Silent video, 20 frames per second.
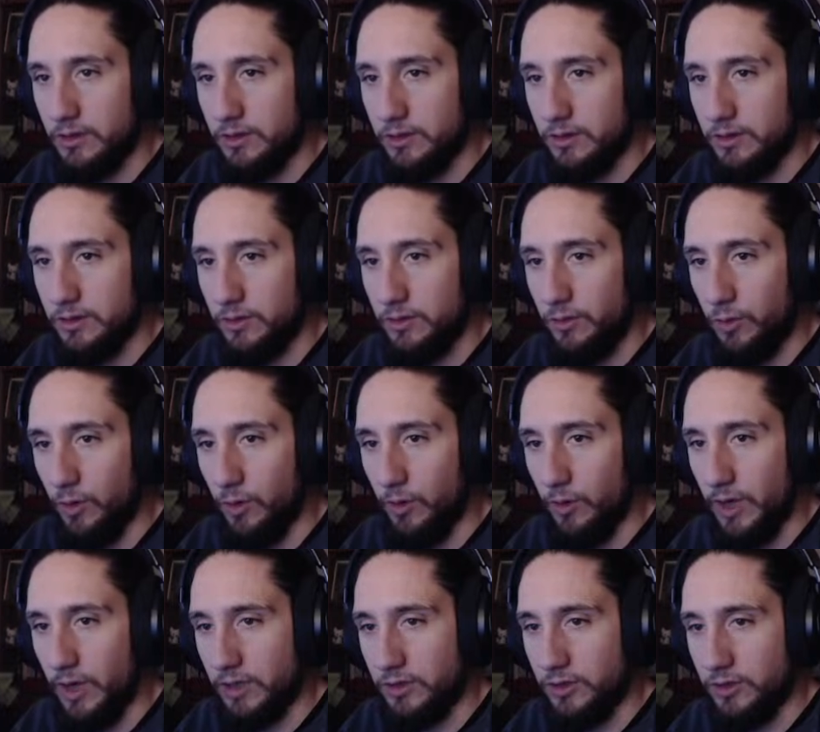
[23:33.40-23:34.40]
for a
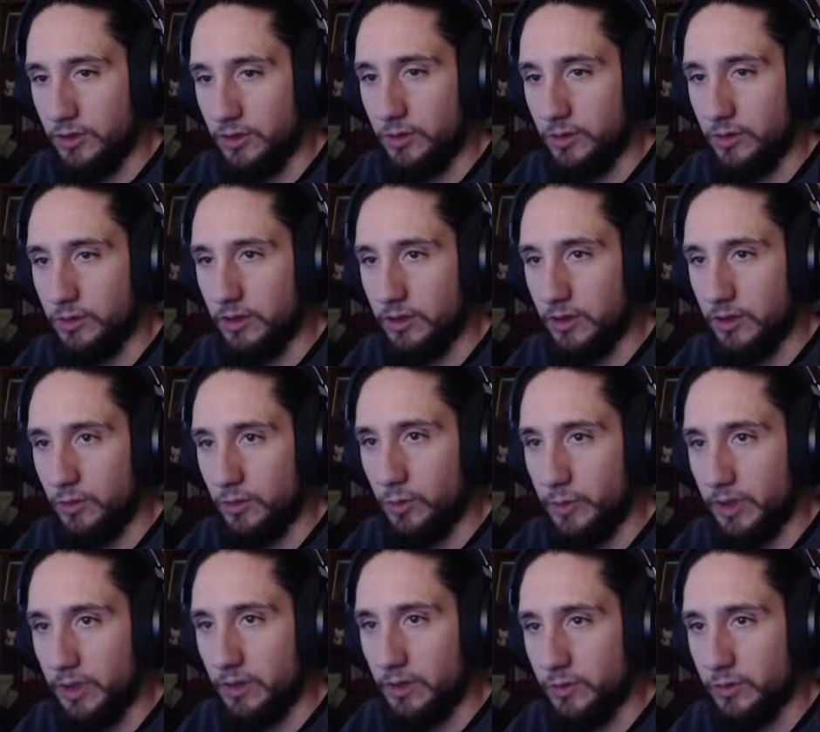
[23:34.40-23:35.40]
rect 2, and then we'll
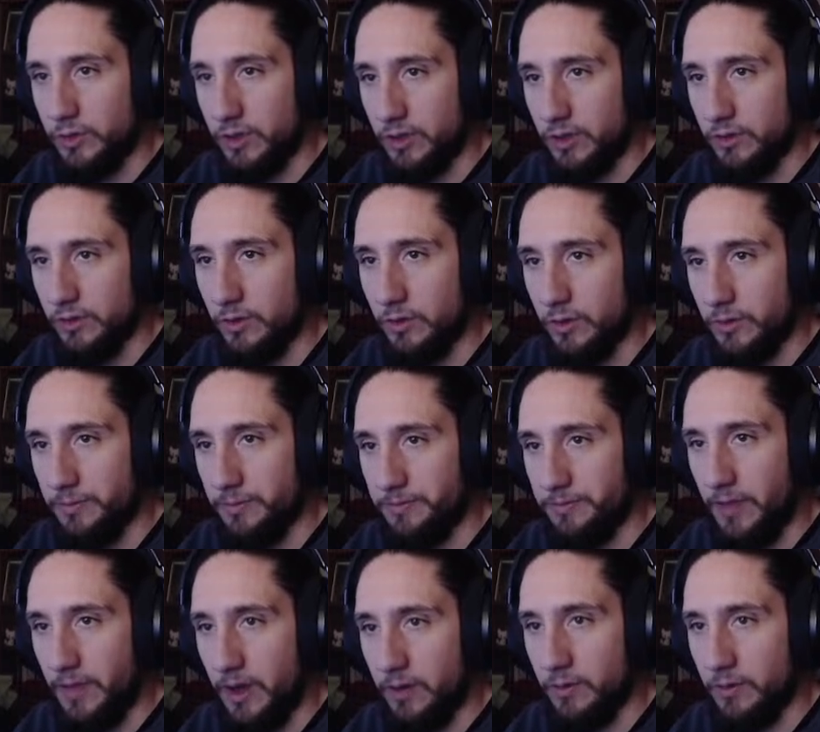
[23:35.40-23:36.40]
make a procedure group
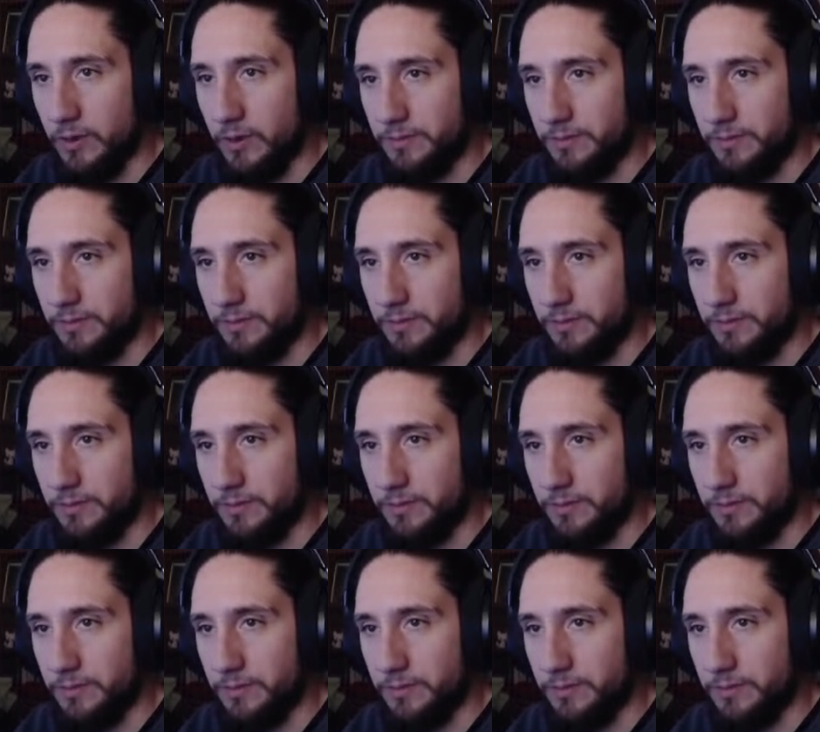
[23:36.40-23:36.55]
out of it.